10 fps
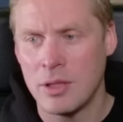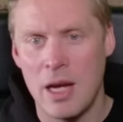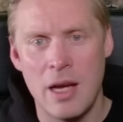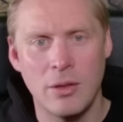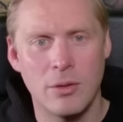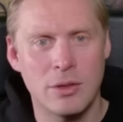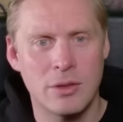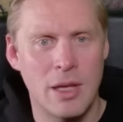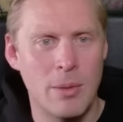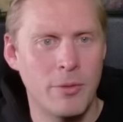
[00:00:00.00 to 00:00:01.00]
kind of the
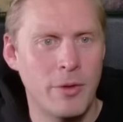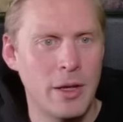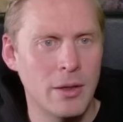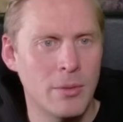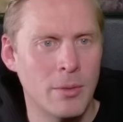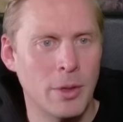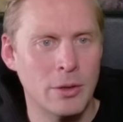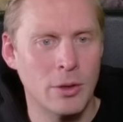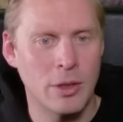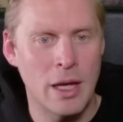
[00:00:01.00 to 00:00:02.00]
same thing,
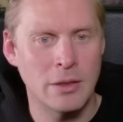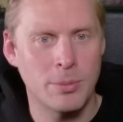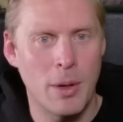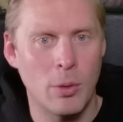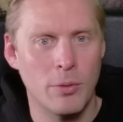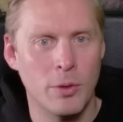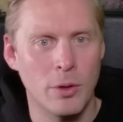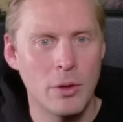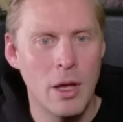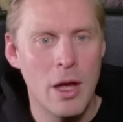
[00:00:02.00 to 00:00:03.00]
but not as
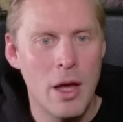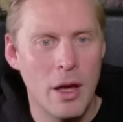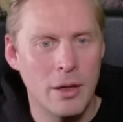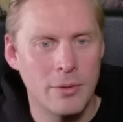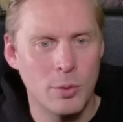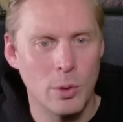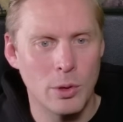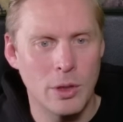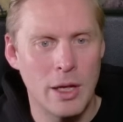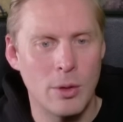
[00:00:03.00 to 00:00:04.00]
powerful. If we
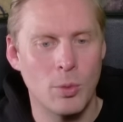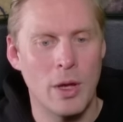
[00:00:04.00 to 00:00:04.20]
look here, we